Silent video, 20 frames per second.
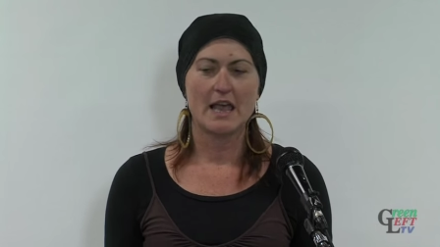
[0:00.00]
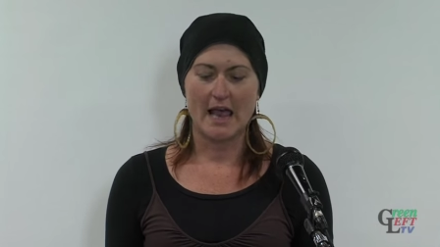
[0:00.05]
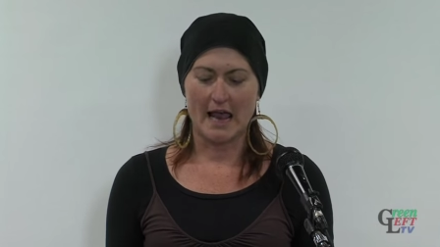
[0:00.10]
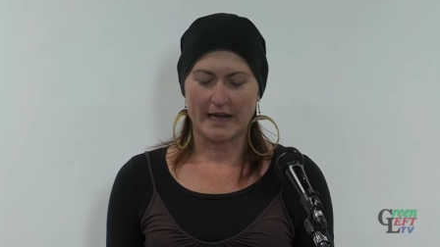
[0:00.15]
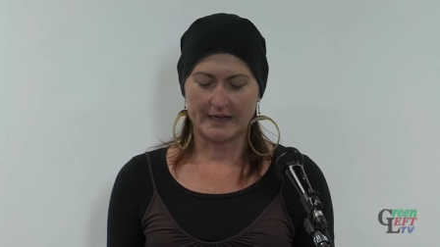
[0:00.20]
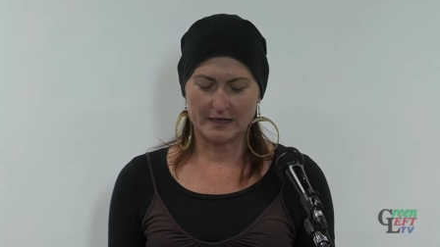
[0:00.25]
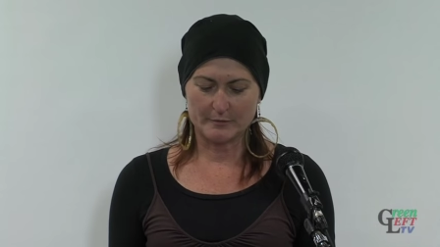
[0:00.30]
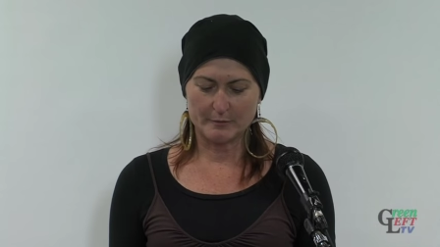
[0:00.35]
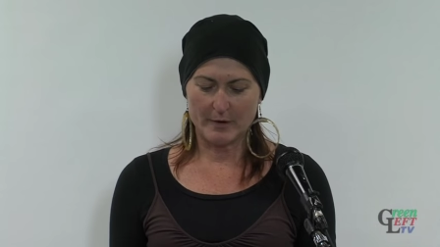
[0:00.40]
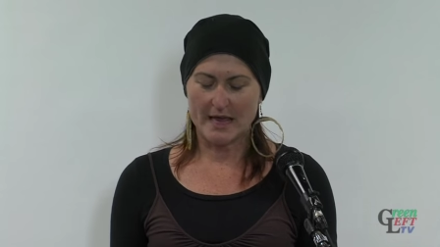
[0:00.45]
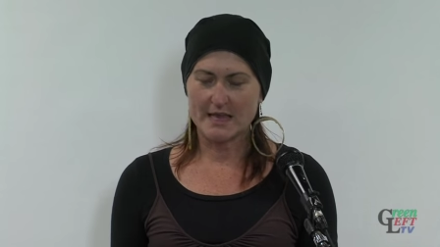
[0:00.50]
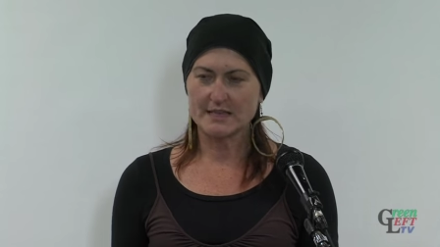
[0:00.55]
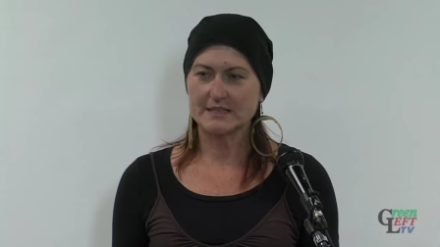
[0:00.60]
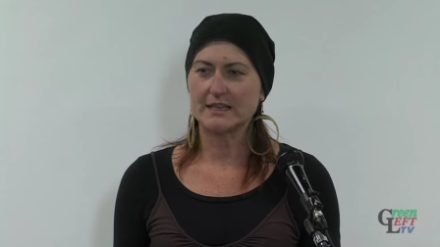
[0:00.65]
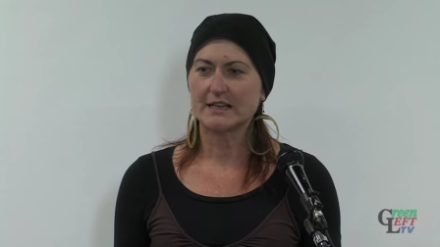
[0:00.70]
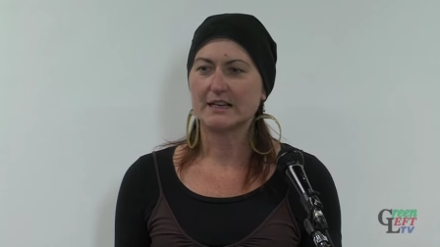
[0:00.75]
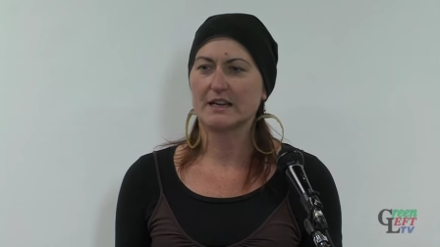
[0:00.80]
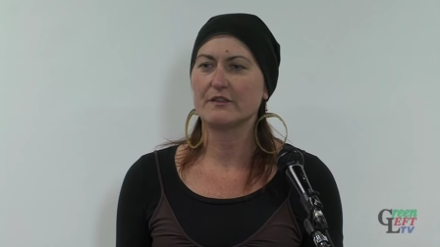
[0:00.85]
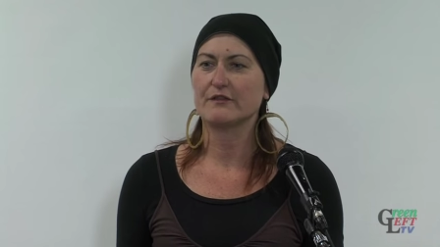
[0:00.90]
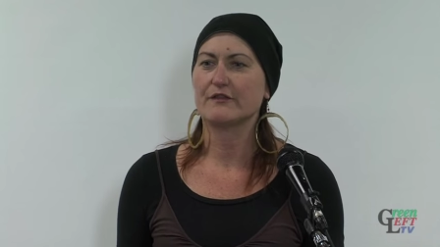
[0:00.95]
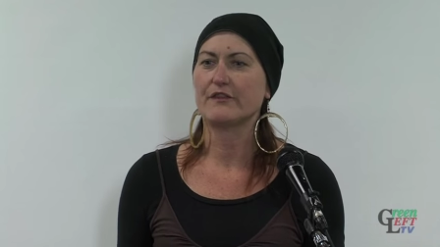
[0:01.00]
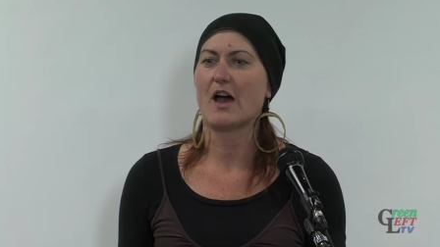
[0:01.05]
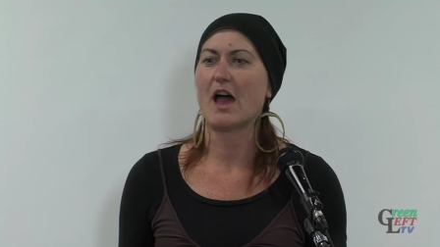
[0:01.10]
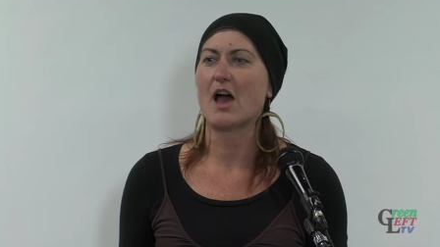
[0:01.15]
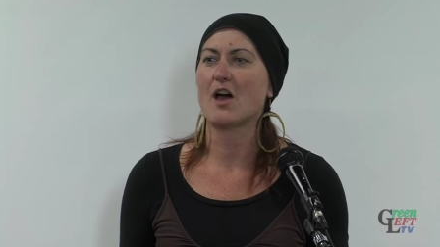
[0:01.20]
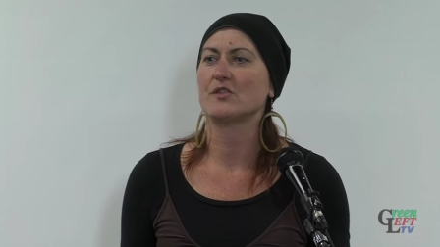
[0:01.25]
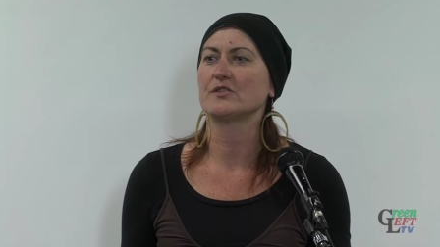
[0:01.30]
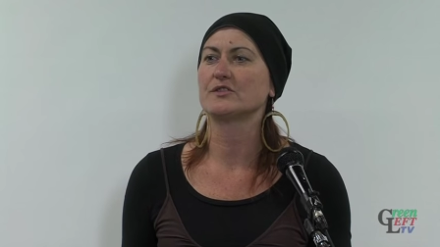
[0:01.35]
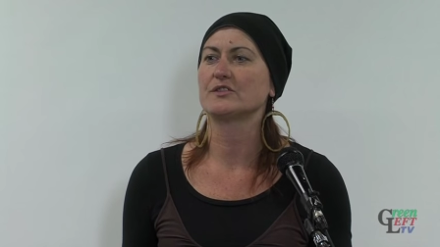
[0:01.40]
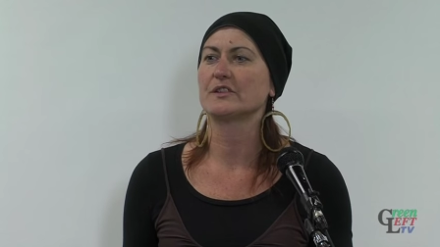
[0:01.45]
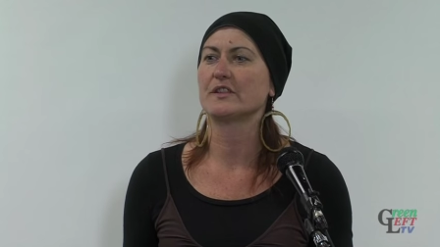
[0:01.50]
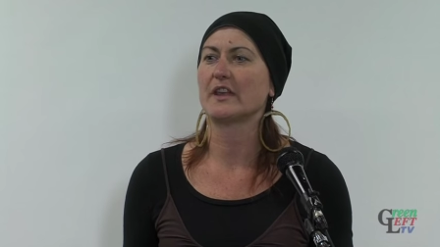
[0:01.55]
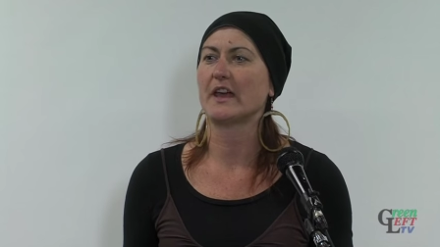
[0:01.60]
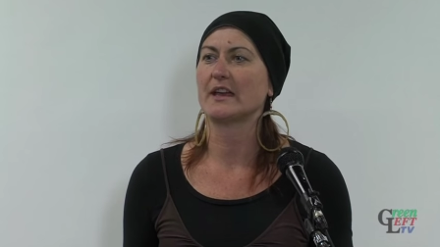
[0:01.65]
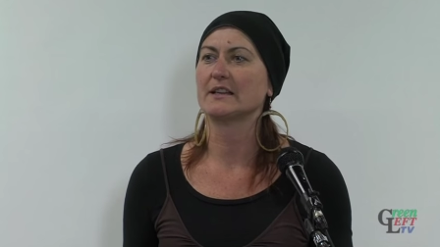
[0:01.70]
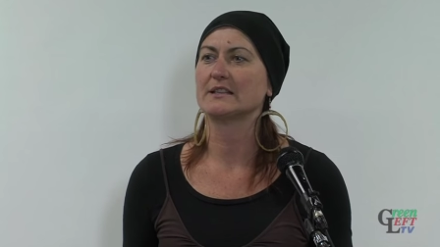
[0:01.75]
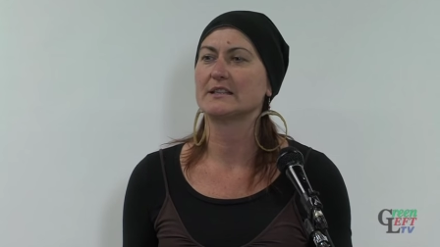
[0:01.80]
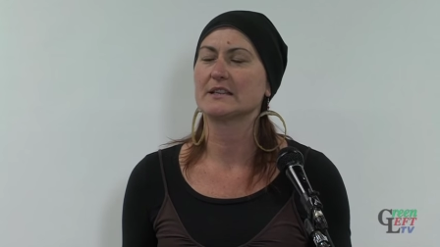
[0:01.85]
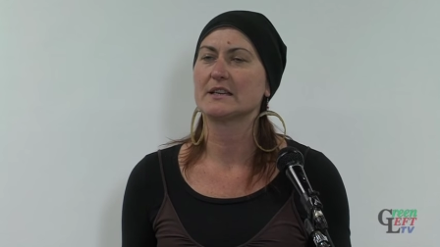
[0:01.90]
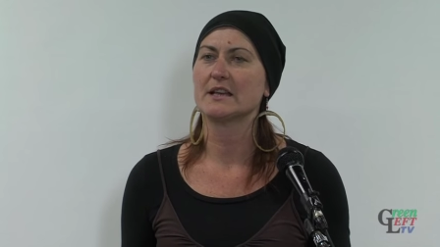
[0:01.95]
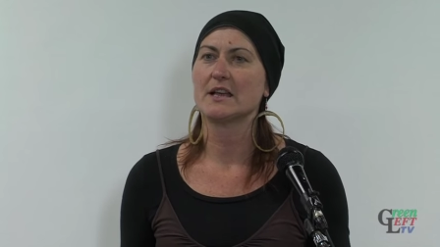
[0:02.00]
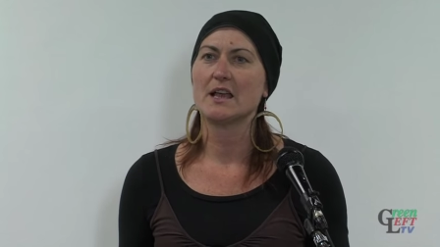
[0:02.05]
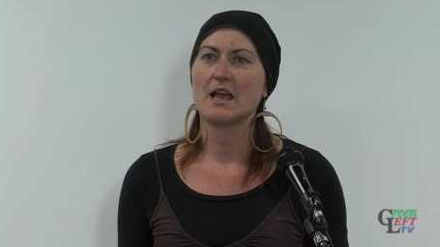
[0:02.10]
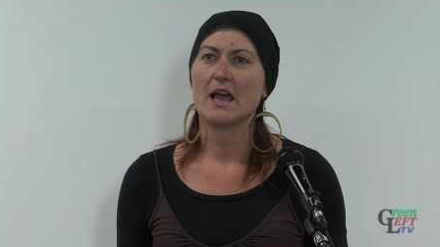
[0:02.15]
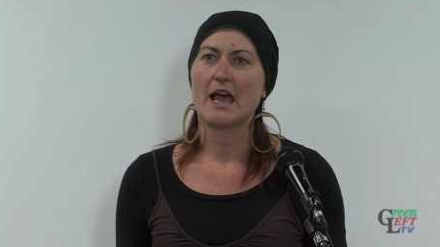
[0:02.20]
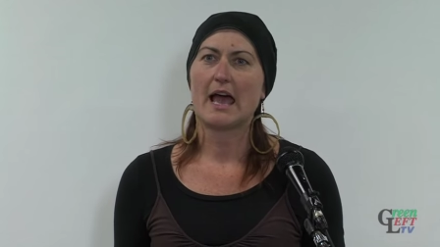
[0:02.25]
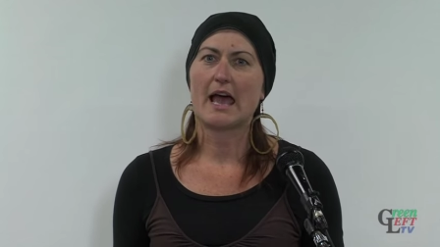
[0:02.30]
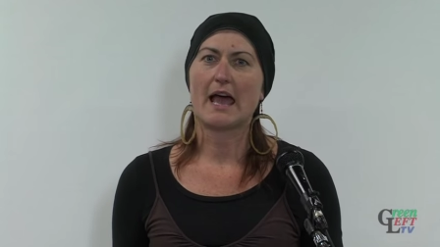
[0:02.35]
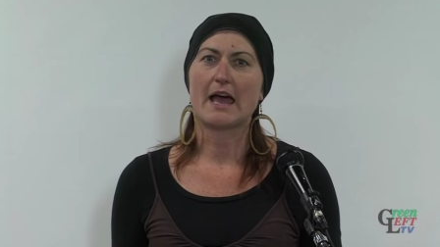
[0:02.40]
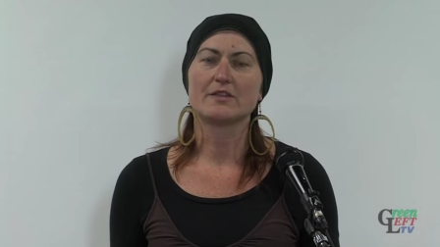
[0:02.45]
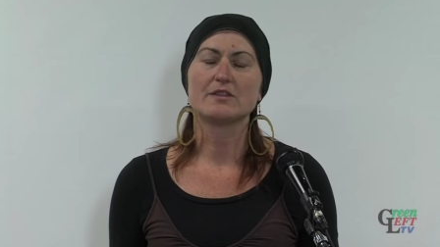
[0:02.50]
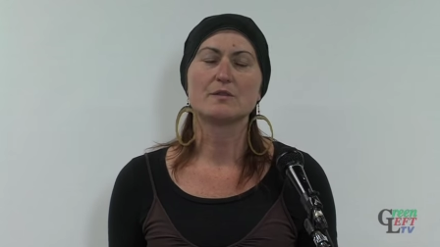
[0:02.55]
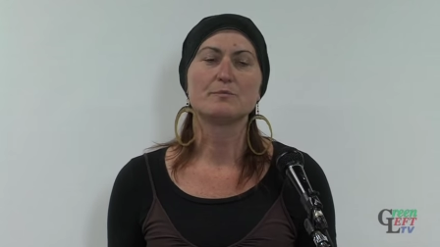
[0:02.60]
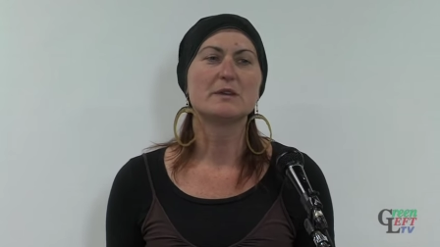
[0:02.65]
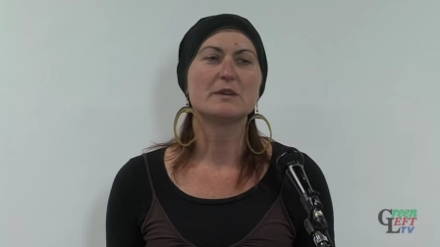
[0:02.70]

And it basically found that uh, the